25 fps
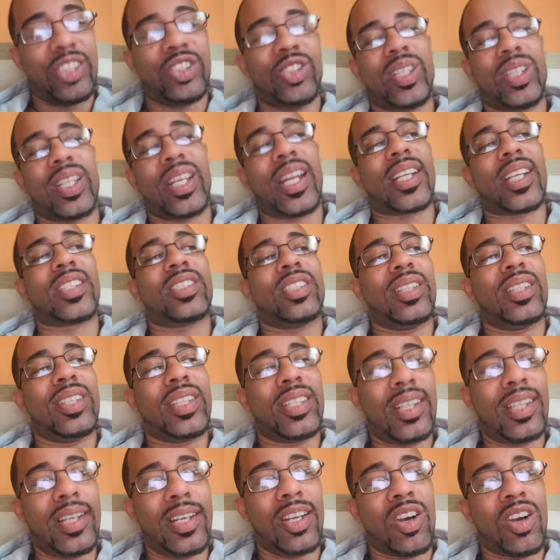that you can
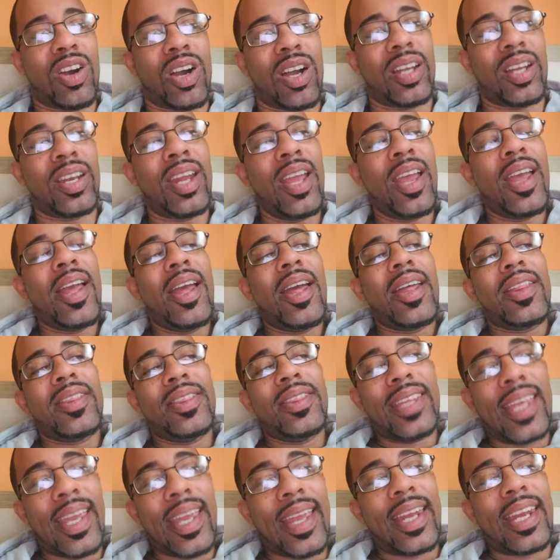actually click on,
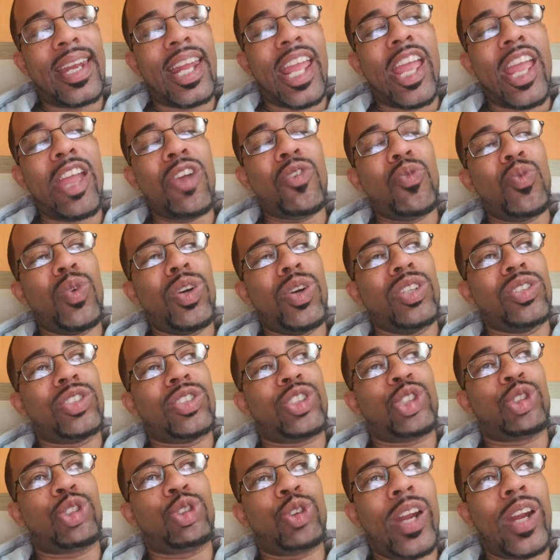then it will
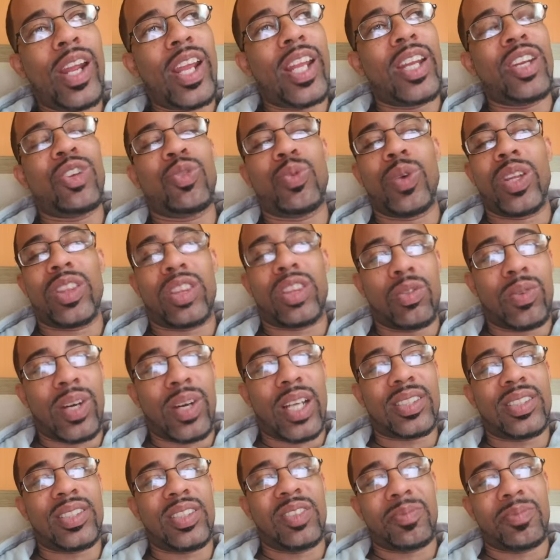trend with the
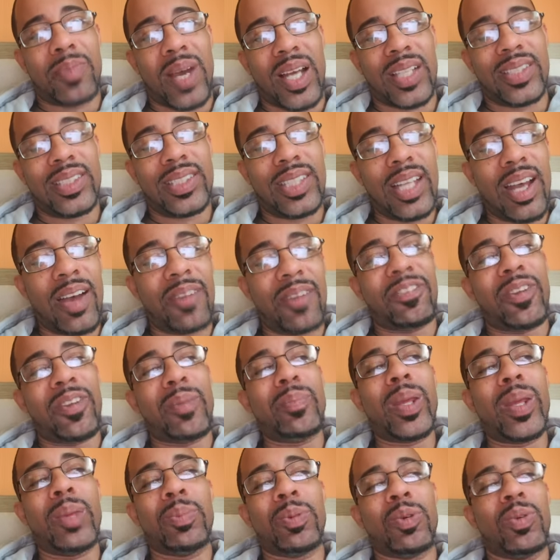rest of my stuff
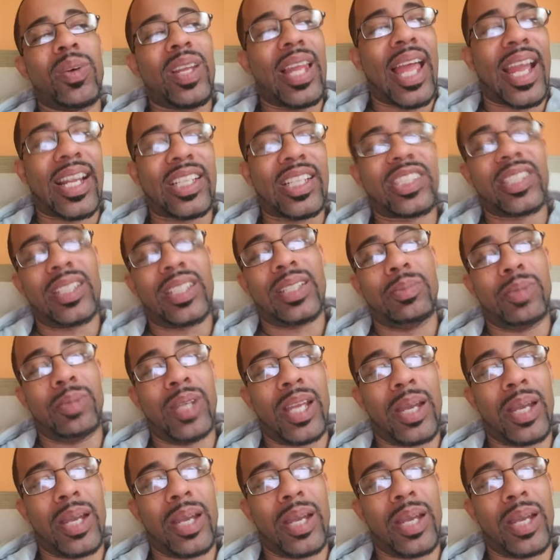and people will actually